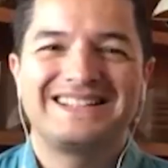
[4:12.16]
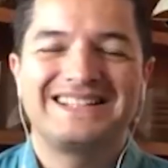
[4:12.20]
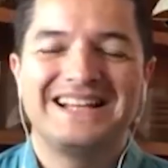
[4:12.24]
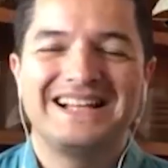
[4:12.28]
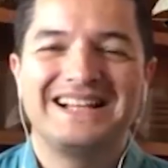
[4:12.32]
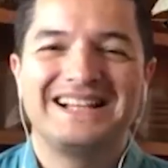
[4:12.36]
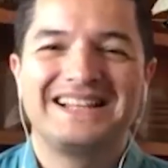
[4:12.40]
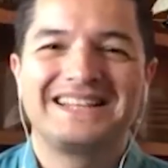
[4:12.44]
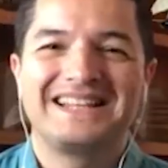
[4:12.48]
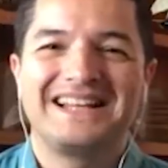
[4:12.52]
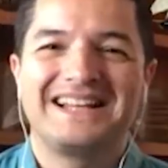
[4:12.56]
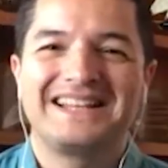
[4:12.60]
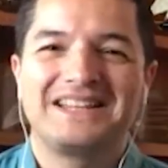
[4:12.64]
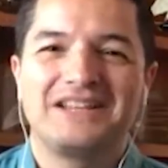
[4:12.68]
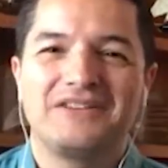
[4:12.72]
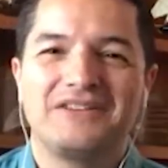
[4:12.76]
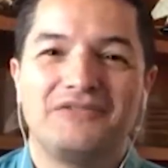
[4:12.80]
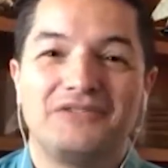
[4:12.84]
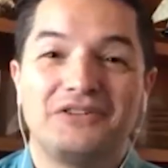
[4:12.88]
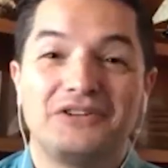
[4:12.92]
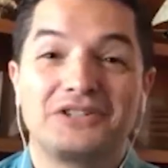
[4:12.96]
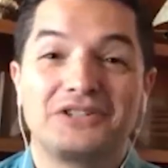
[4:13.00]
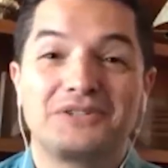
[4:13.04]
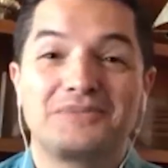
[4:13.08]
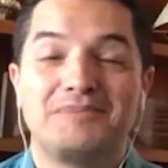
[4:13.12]
tell that the
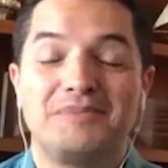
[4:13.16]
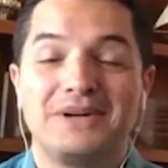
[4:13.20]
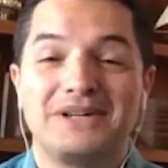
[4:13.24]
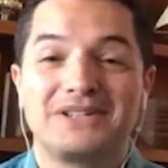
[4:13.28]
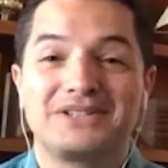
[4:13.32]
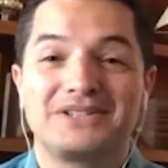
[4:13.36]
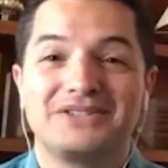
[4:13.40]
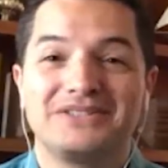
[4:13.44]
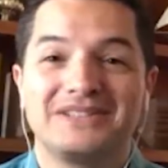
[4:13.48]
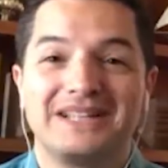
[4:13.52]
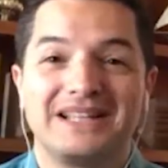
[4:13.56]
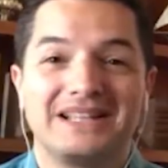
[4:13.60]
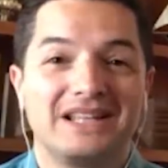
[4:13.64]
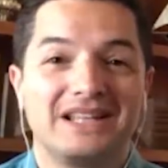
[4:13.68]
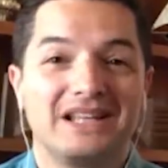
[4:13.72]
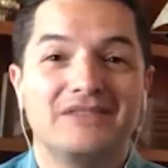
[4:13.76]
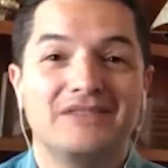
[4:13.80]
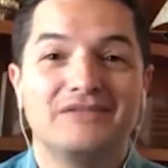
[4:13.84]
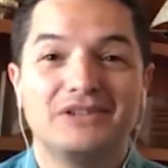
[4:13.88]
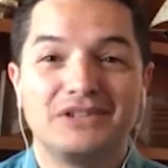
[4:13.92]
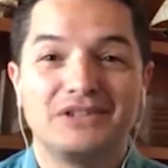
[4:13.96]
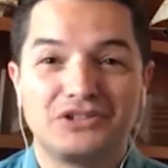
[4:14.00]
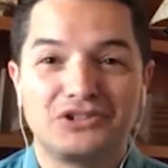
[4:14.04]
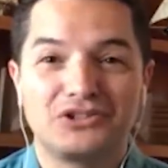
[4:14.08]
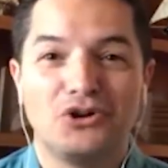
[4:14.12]
first person that
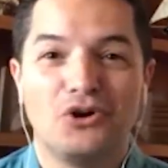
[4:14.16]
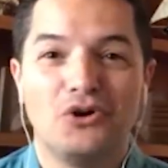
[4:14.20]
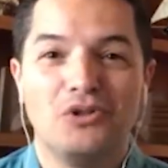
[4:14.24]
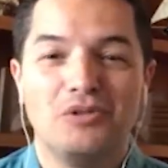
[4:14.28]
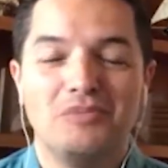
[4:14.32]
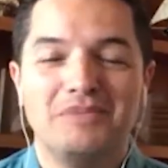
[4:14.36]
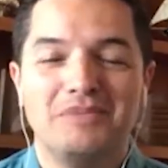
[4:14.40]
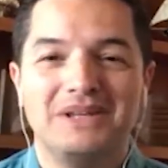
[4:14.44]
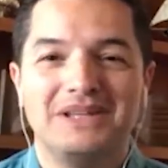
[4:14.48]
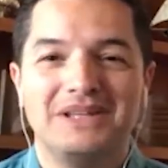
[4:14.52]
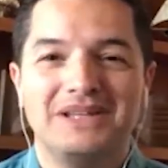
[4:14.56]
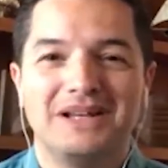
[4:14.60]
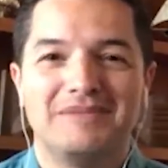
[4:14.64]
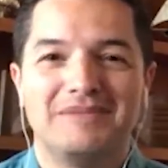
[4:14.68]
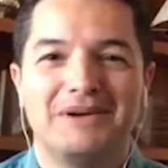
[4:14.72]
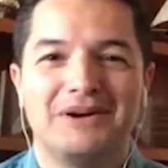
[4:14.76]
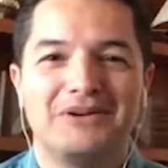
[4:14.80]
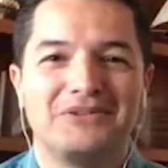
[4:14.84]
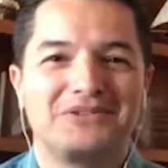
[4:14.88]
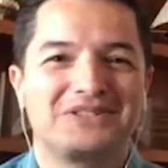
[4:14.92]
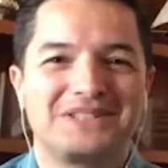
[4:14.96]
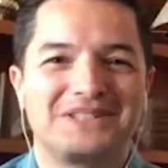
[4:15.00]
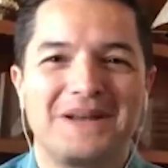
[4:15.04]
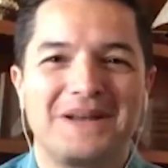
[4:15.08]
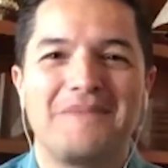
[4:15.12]
ever told me
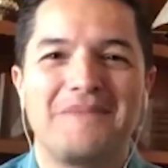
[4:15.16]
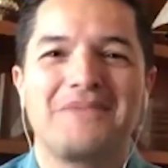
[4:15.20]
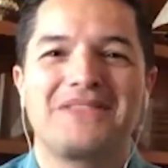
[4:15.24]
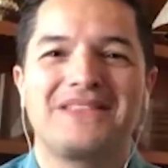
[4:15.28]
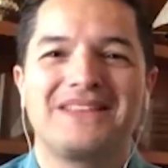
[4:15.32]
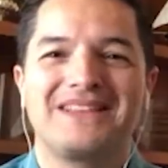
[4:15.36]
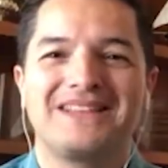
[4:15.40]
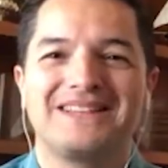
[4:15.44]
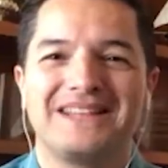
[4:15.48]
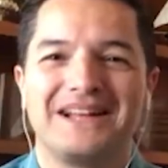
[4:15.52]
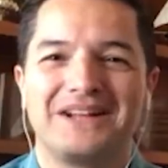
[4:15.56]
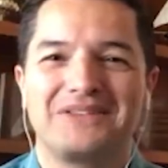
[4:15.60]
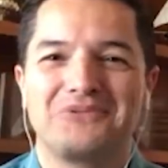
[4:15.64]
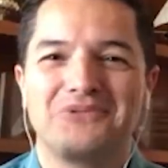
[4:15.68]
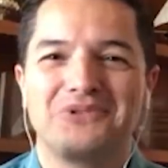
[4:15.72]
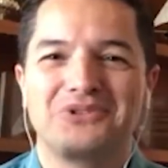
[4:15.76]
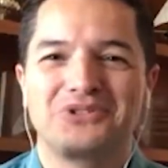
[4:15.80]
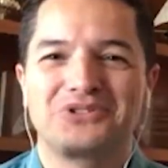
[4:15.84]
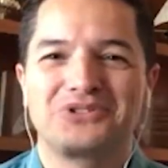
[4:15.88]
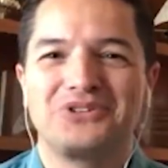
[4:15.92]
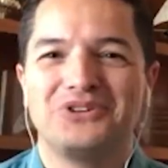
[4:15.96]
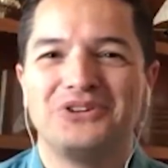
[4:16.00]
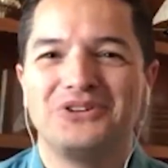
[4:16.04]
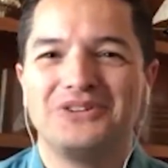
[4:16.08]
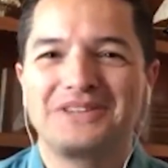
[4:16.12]
about something that
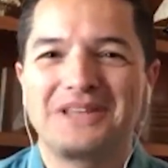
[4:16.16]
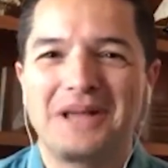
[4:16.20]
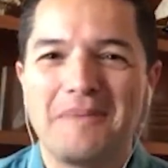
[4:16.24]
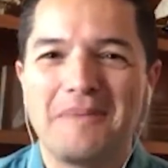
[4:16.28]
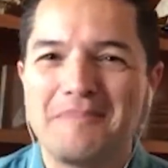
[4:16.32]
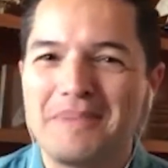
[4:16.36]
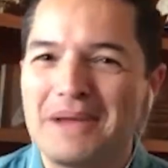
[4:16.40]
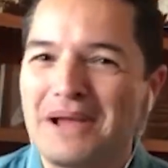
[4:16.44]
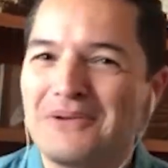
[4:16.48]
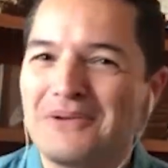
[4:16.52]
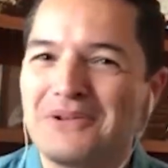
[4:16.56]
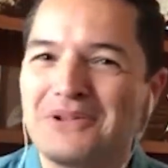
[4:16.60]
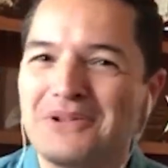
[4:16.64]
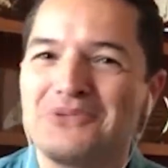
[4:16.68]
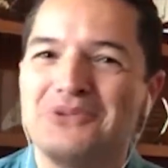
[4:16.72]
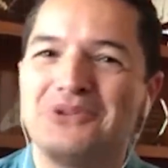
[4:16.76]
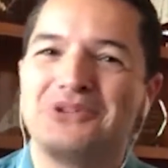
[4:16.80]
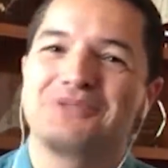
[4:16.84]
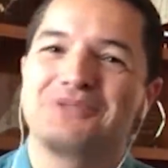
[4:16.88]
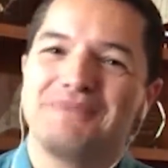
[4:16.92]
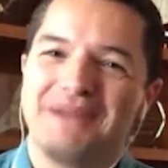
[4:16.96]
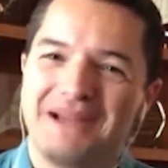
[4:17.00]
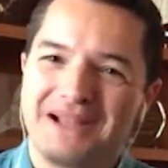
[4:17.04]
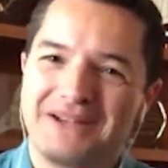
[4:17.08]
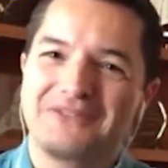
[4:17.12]
was called a penguin
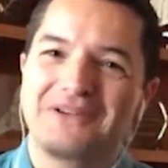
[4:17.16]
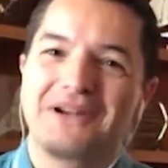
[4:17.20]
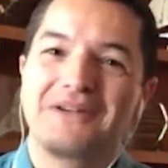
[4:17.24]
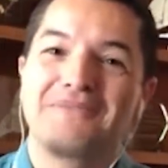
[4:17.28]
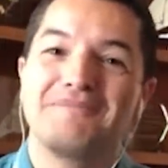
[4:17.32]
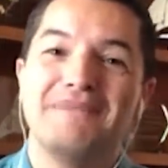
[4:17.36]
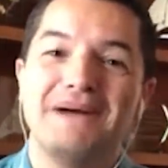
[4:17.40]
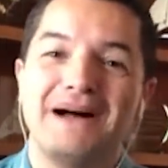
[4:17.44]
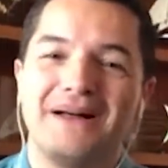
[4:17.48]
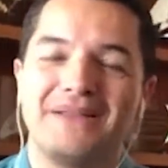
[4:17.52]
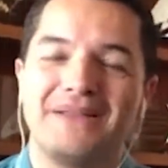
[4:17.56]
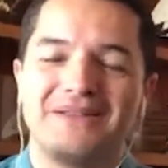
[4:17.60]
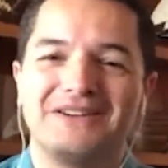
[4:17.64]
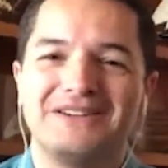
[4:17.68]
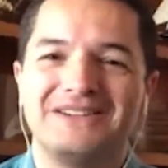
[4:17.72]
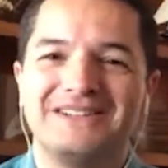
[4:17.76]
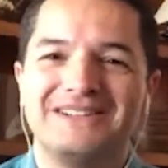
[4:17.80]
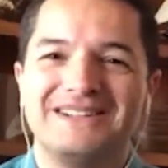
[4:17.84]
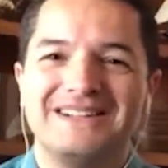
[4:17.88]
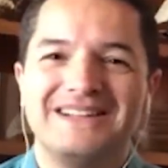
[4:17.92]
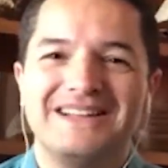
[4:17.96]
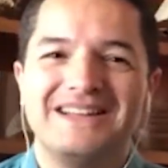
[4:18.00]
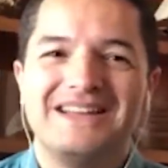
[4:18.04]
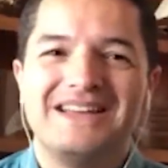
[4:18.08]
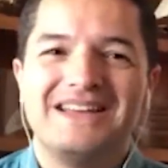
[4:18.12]
was my grandmother
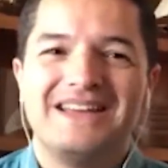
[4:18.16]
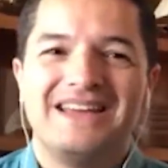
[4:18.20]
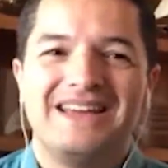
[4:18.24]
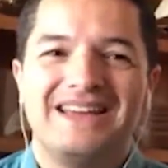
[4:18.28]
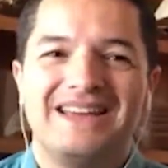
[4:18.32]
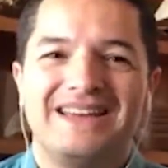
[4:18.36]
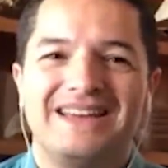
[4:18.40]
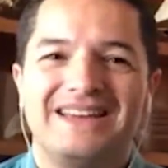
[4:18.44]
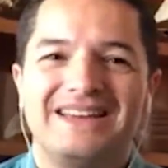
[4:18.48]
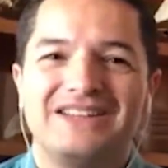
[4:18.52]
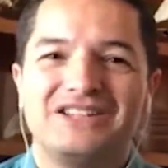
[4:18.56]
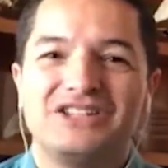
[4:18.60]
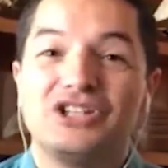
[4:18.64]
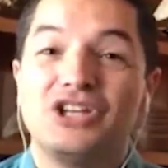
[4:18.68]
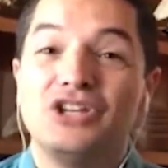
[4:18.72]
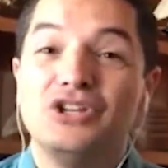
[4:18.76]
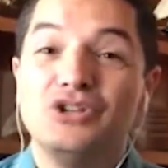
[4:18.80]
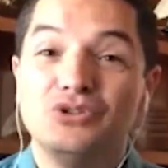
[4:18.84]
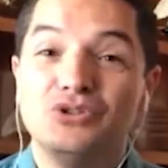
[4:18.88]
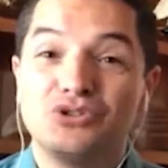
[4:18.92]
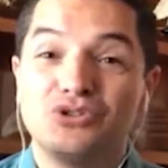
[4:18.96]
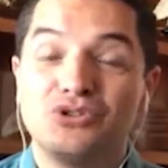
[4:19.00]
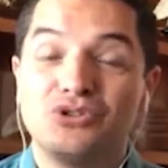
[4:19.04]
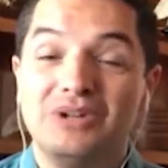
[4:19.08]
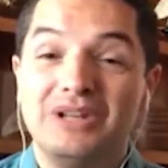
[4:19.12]
uh, she
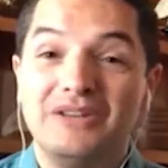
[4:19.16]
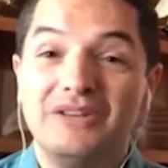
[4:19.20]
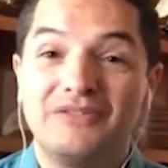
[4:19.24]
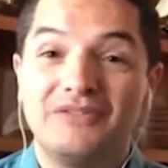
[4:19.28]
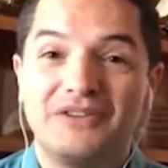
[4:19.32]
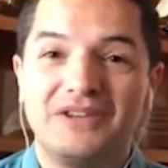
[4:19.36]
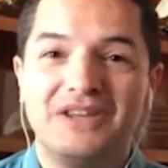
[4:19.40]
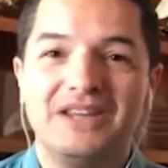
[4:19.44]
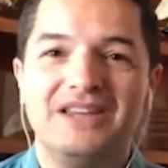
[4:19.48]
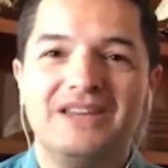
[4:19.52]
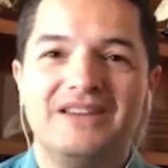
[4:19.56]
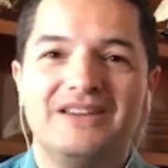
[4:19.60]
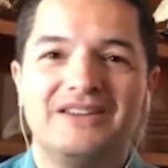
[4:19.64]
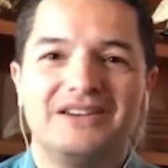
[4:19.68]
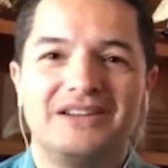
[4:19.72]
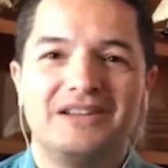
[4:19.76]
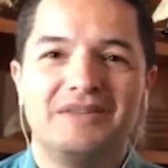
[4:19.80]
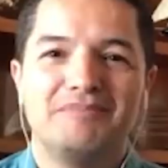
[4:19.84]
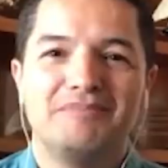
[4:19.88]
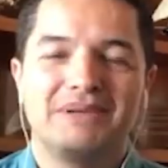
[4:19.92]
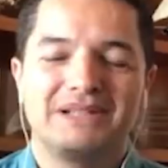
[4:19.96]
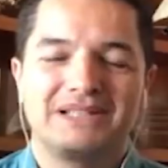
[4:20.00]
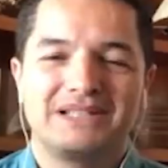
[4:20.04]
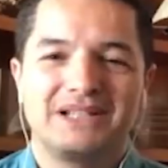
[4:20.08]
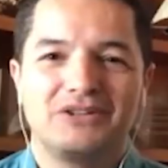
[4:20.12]
used to live here
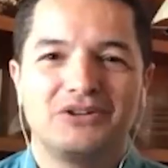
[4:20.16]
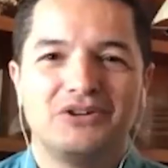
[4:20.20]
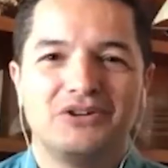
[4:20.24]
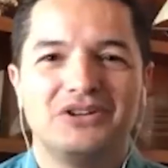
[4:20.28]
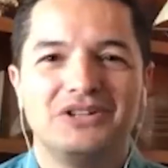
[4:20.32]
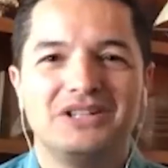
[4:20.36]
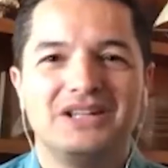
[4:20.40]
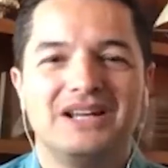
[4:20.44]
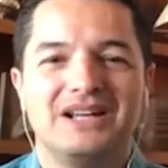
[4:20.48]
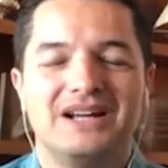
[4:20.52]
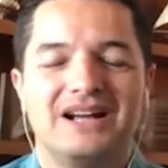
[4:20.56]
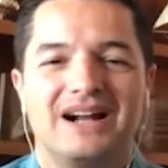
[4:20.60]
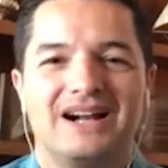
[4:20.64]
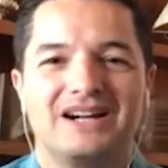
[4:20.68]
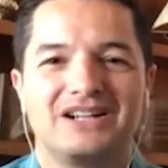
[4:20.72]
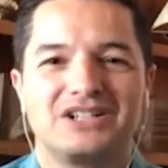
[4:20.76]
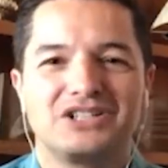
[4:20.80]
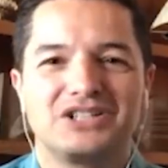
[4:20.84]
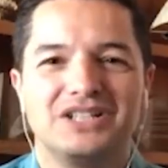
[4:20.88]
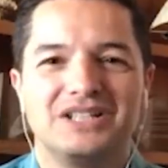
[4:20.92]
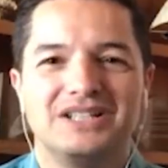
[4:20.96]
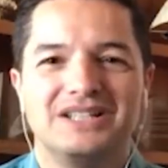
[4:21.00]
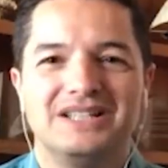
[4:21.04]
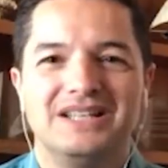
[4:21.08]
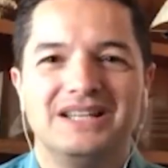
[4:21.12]
in Patagonia,
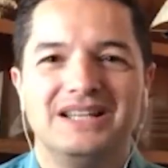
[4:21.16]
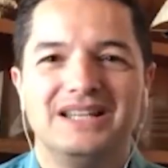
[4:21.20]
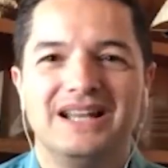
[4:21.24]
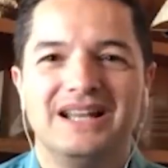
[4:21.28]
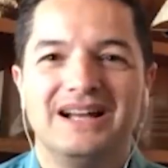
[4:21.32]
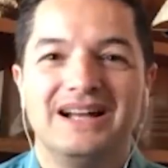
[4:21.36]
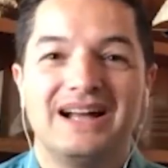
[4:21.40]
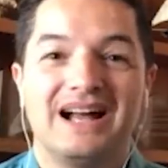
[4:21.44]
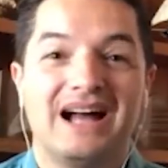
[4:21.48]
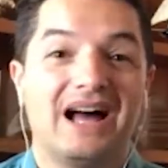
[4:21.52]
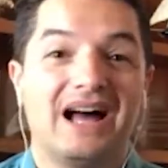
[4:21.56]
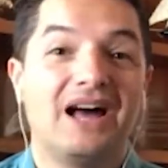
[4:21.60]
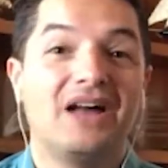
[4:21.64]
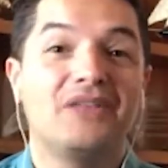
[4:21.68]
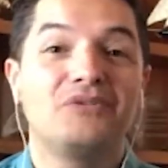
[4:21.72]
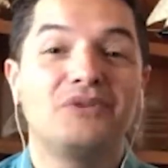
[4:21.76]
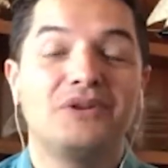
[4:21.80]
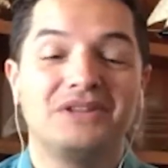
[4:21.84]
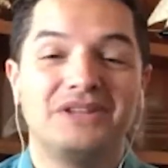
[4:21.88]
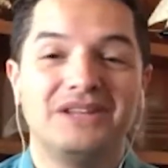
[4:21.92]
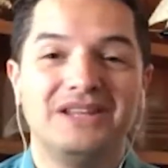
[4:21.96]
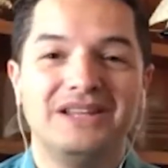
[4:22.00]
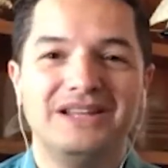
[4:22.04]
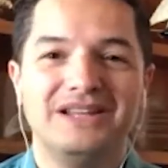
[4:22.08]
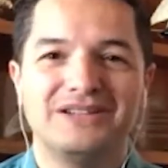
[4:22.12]
Argentina,
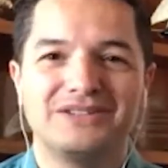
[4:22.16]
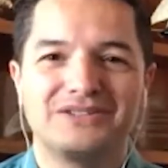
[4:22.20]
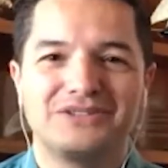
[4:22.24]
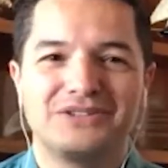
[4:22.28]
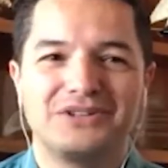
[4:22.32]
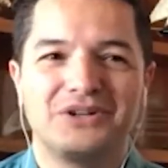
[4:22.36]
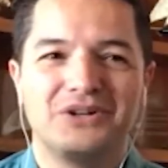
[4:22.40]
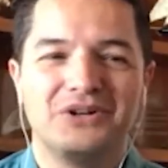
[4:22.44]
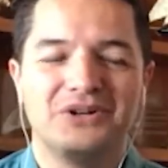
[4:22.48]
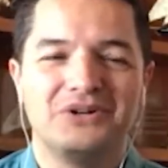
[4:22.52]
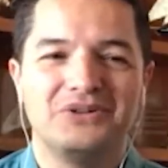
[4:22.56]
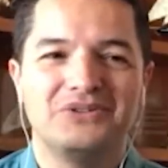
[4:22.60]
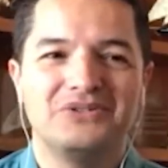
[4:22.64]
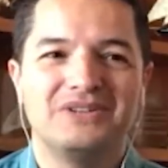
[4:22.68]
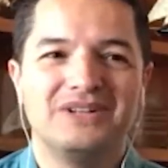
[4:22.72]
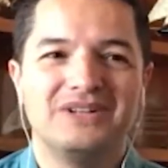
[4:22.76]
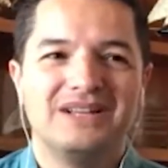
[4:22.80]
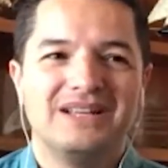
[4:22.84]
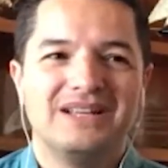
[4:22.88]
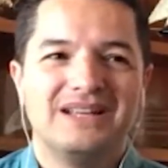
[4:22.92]
100 years ago.